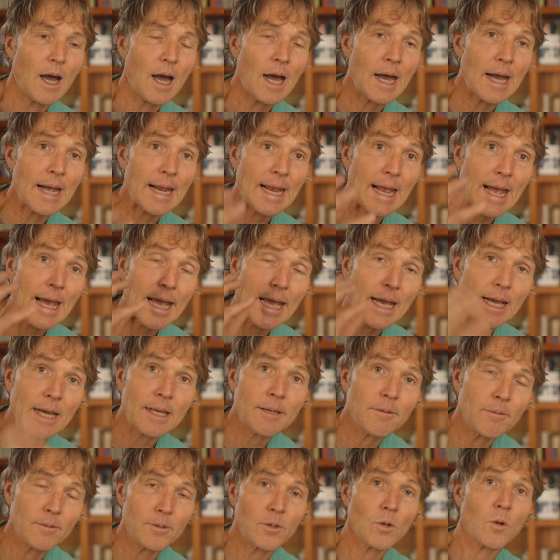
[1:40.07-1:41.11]
I
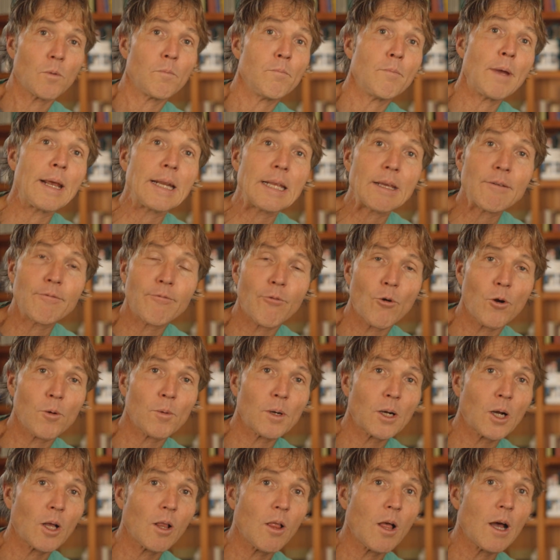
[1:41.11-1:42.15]
had, you know, many
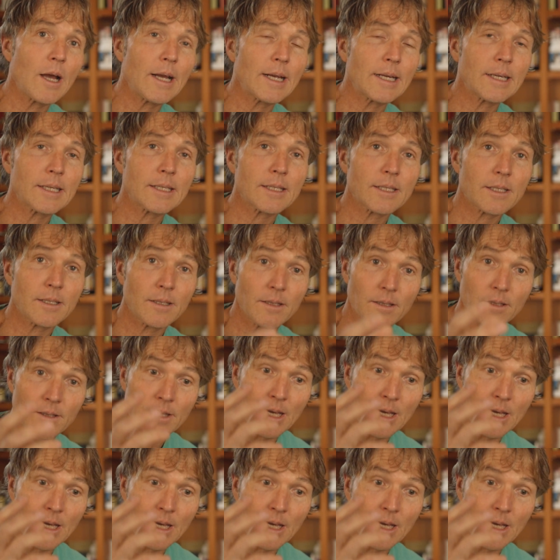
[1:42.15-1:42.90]
former clients